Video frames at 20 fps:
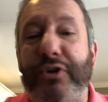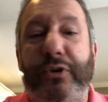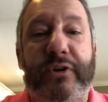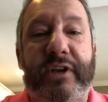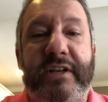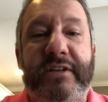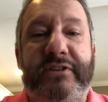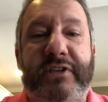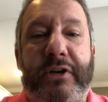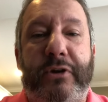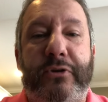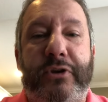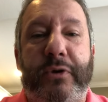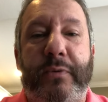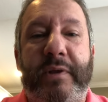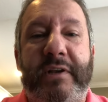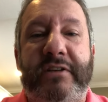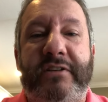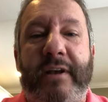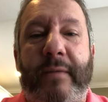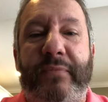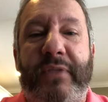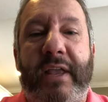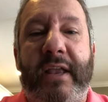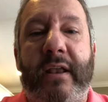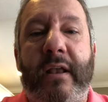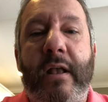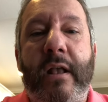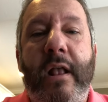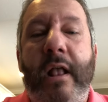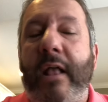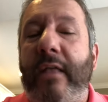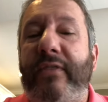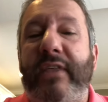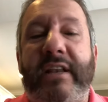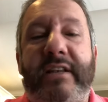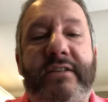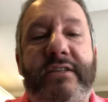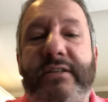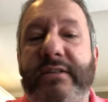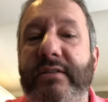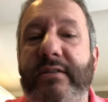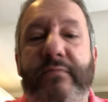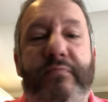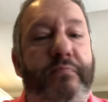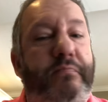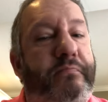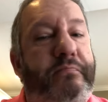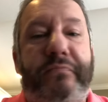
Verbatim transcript: you'll consider doing something that's